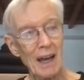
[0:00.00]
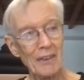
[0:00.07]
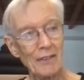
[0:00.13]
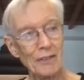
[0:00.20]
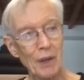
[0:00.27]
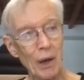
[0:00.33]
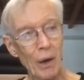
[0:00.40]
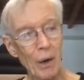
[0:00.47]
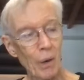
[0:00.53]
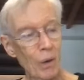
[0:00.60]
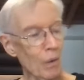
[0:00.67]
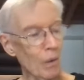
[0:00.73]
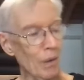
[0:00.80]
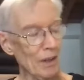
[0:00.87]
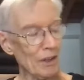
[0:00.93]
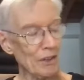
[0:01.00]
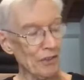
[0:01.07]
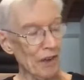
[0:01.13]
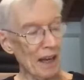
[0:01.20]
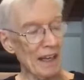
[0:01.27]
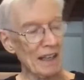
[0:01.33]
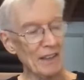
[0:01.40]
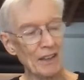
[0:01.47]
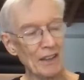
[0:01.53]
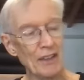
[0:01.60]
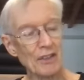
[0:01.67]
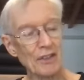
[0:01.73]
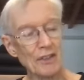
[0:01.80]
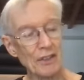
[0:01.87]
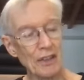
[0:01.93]
so it's funny that
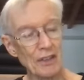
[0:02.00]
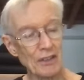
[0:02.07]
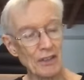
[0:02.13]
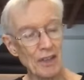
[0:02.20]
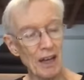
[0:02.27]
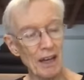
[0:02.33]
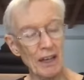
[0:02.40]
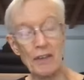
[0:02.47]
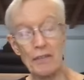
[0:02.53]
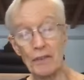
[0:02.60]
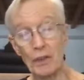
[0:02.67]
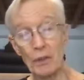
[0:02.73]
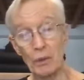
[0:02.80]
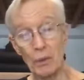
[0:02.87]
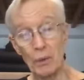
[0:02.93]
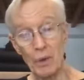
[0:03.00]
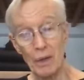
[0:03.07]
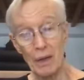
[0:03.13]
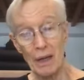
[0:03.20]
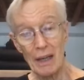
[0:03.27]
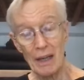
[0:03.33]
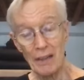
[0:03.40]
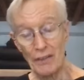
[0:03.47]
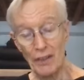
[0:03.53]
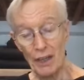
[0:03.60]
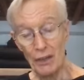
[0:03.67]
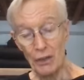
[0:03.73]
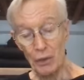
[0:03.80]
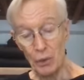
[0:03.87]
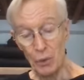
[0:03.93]
this, this uh, interview
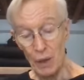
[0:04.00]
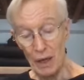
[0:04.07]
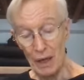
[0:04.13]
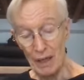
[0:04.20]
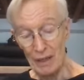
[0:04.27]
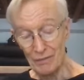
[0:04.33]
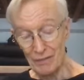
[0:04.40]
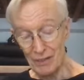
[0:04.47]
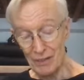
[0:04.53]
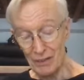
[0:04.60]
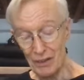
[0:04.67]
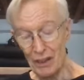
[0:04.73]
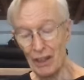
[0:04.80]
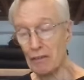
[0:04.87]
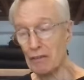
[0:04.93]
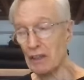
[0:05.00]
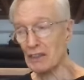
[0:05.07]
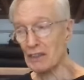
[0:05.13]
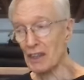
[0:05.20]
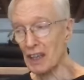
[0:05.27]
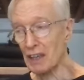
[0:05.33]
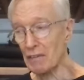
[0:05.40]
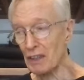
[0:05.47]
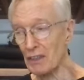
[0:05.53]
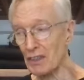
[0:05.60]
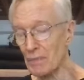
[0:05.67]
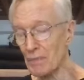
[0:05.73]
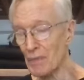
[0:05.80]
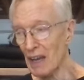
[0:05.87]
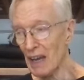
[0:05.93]
that you uh, they agreed to give us,
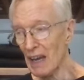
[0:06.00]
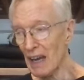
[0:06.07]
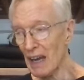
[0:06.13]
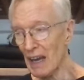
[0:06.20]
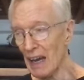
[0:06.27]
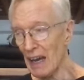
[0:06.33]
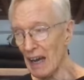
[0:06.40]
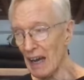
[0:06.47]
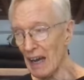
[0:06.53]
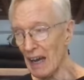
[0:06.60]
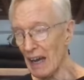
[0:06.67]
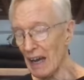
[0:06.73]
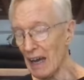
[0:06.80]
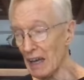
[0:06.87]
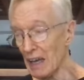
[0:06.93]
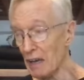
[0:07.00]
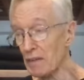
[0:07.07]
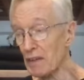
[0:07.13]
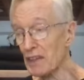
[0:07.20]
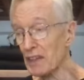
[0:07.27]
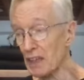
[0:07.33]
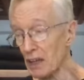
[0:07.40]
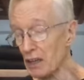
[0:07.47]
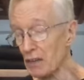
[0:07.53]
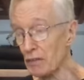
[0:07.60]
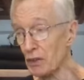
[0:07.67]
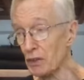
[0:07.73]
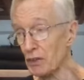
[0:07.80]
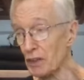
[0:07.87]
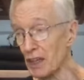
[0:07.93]
even the
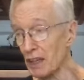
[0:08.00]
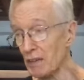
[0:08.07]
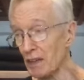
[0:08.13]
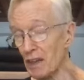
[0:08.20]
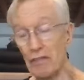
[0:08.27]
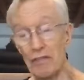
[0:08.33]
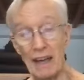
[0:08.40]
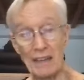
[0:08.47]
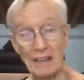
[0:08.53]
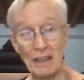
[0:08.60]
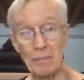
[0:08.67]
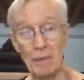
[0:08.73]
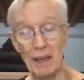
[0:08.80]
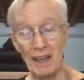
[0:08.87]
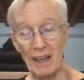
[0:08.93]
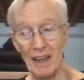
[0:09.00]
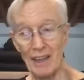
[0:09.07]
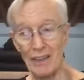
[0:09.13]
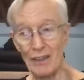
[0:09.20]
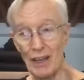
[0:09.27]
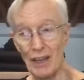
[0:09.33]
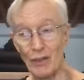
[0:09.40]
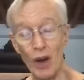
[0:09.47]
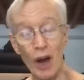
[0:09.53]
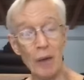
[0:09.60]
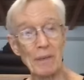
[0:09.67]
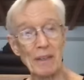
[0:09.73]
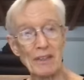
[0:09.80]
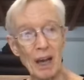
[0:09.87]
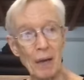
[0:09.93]
interview you're giving affected me and, and taught
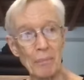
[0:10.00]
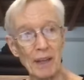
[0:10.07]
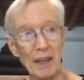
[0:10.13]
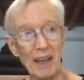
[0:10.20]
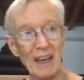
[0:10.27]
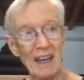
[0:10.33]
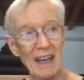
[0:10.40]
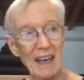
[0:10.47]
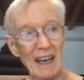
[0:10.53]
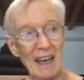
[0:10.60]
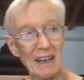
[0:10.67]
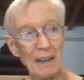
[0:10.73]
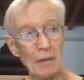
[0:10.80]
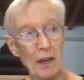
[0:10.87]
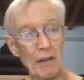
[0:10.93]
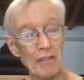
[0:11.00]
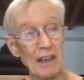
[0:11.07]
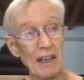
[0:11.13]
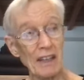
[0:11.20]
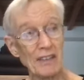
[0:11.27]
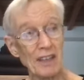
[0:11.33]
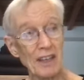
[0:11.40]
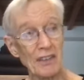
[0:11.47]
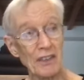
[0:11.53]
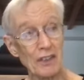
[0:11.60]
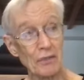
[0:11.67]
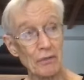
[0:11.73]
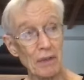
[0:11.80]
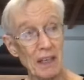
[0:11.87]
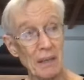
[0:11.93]
me something. And you said this
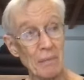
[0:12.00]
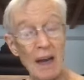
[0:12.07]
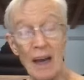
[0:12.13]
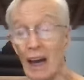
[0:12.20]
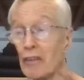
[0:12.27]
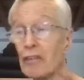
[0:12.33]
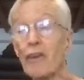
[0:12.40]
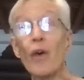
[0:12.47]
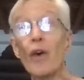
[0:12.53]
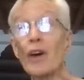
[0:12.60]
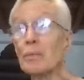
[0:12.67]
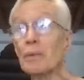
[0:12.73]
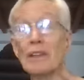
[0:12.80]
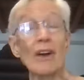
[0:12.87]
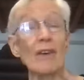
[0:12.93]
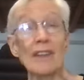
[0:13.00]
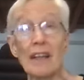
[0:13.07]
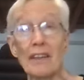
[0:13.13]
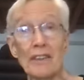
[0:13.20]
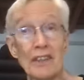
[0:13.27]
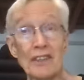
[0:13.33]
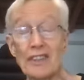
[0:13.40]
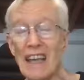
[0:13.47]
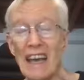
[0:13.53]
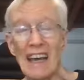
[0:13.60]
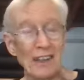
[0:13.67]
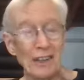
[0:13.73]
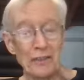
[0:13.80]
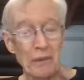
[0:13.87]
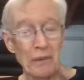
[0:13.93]
dream, of course we don't
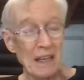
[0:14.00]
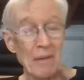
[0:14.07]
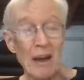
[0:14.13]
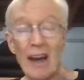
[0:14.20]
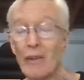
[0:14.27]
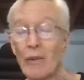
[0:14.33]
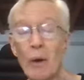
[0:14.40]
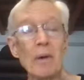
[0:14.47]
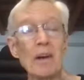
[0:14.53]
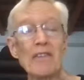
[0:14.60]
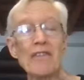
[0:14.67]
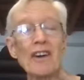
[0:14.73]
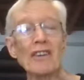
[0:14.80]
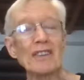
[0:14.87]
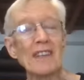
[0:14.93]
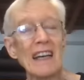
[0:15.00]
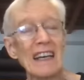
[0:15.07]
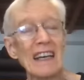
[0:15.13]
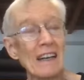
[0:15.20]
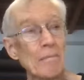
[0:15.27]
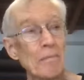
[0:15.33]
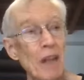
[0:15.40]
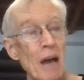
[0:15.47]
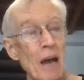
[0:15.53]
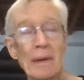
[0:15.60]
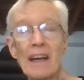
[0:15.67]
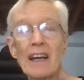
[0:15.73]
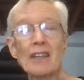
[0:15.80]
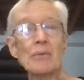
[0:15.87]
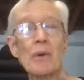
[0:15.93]
understand a dream when we first get it
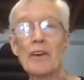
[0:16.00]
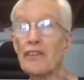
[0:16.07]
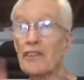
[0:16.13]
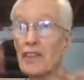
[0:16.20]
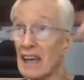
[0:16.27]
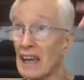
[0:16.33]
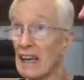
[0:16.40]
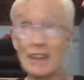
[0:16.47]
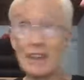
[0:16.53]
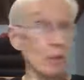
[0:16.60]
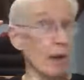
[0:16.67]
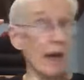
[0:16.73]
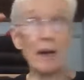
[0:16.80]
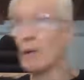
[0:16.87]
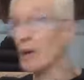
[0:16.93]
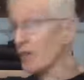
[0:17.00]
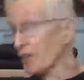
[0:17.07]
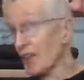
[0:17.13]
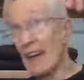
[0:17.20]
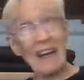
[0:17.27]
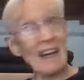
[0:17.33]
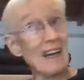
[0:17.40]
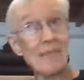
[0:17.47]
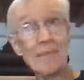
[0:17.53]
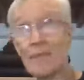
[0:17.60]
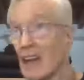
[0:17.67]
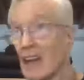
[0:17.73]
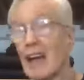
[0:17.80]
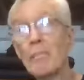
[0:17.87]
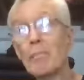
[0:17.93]
because we're thinking the way we think.
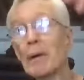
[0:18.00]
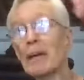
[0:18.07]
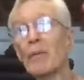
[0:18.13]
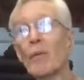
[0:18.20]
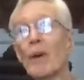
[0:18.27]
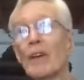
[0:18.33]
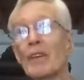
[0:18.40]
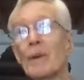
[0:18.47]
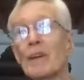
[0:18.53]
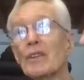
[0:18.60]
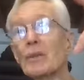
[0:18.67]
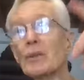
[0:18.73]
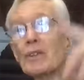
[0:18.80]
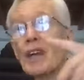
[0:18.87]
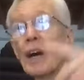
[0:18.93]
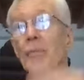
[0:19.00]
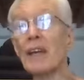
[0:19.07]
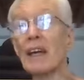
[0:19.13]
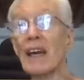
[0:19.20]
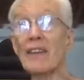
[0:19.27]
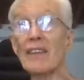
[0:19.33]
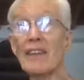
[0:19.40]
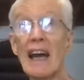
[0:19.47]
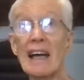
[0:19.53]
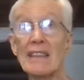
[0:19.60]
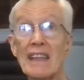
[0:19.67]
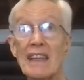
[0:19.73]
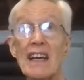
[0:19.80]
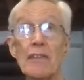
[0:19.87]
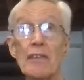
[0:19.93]
But mm. when we do something, and the
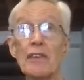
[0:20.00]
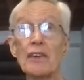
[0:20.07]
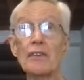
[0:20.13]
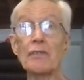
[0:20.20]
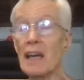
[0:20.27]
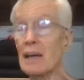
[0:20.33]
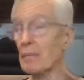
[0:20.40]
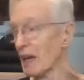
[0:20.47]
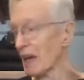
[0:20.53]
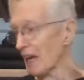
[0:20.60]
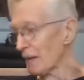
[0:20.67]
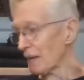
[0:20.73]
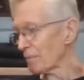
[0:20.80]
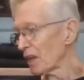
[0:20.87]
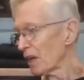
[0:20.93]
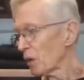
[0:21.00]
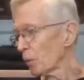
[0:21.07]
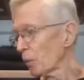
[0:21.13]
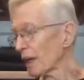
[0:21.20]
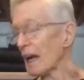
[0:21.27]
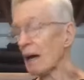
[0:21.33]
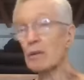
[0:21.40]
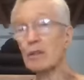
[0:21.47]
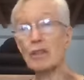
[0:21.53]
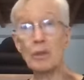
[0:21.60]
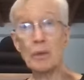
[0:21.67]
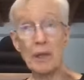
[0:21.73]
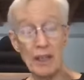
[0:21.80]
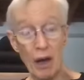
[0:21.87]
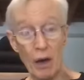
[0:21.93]
idea for the dream came when I was
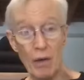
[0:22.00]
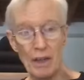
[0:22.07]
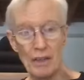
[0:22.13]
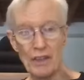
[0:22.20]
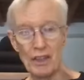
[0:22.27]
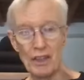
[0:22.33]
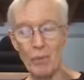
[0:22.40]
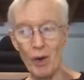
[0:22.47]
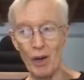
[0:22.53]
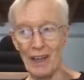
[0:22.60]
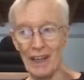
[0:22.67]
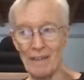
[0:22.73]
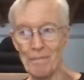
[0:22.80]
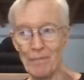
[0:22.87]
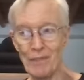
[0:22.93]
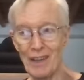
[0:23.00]
doing yoga this morning.